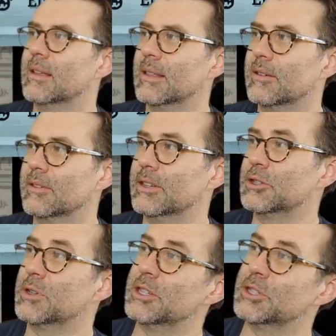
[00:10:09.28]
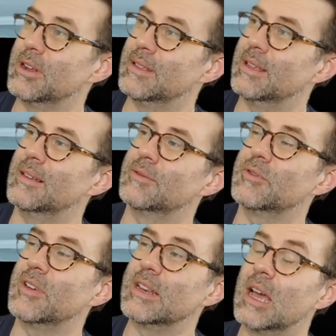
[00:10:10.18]
Then I'll get a treasure, and then I'll have to
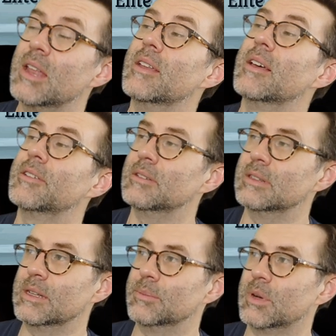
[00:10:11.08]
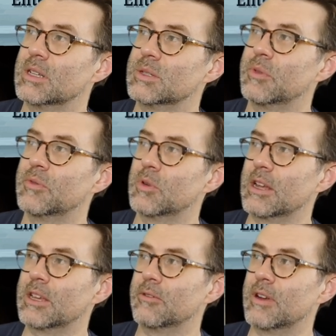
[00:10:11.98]
fight another elite boss before
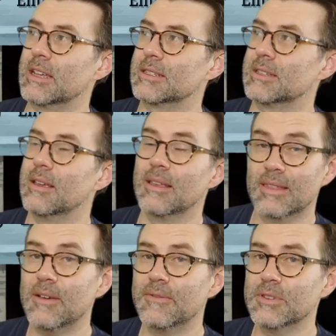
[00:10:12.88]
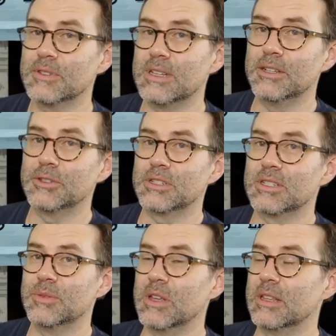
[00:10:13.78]
I can rest. That feels dangerous
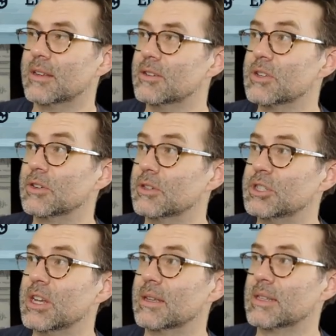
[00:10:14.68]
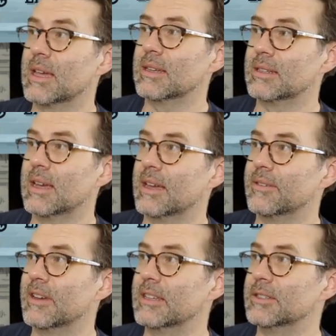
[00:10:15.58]
to me. There's a good chance I could die
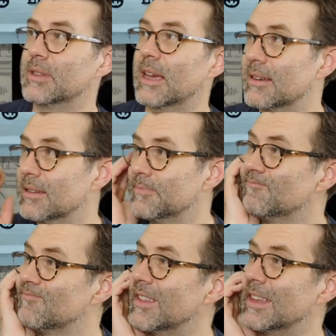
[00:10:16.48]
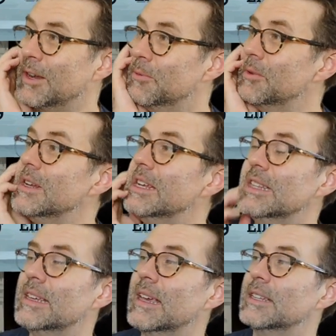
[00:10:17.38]
if I do that. And I
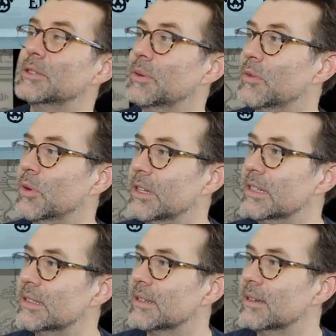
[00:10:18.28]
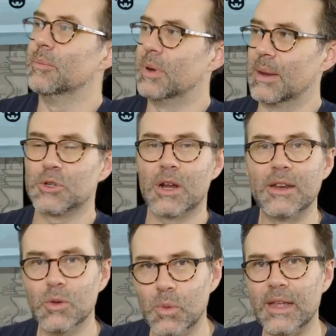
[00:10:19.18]
really hate to avoid it. But I'm
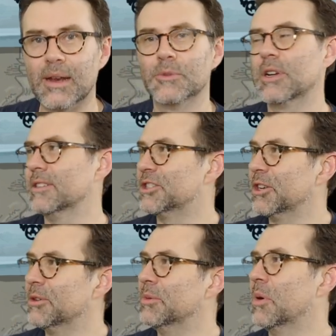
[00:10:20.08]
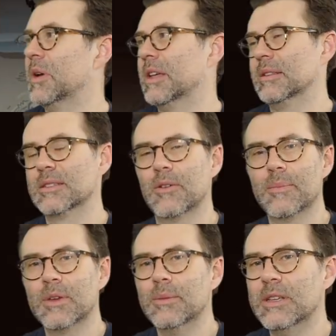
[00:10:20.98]
trying to win. I'm trying to show you a win. So
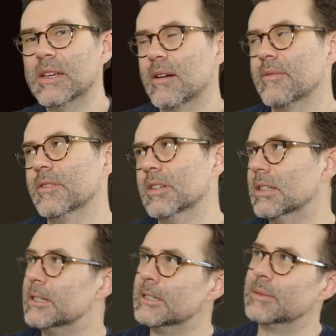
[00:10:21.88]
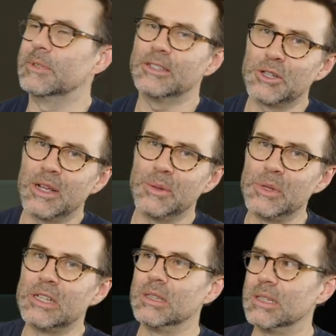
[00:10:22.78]
I'm going to be careful. I'm going to try to
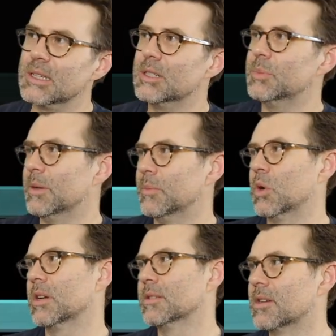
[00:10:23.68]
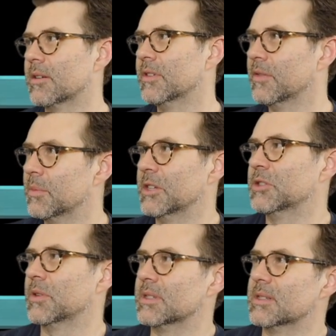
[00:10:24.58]
be a little bit more conservative in my
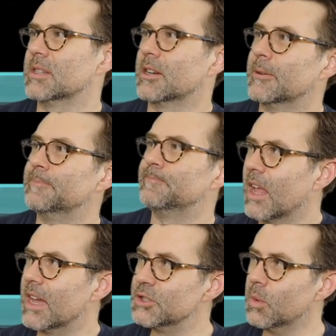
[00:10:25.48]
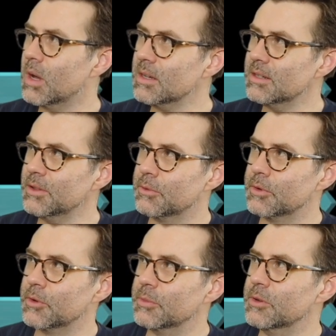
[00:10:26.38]
choices here. As you walk into the
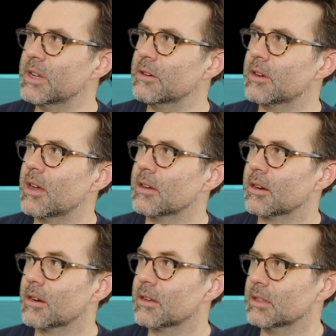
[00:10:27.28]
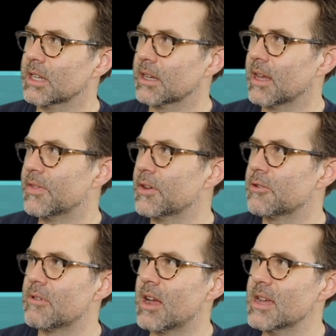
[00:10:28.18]
room, you hear a gurgling and the
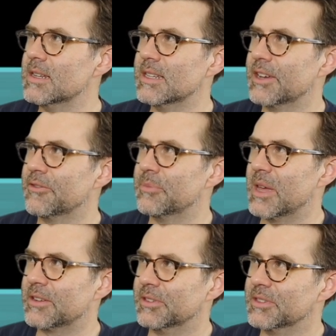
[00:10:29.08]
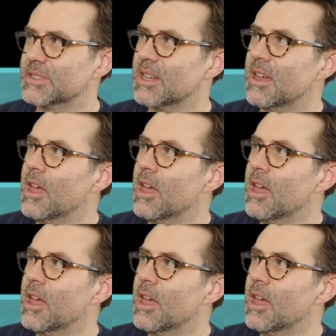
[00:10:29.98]
grinding of metals.